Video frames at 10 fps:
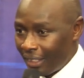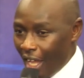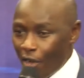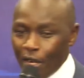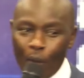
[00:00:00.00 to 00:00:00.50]

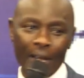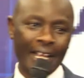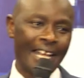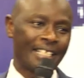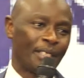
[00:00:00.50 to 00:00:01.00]
Naona
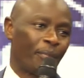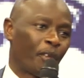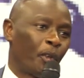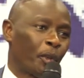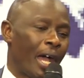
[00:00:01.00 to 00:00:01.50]
wakati
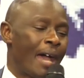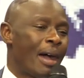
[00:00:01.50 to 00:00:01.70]
mkuu.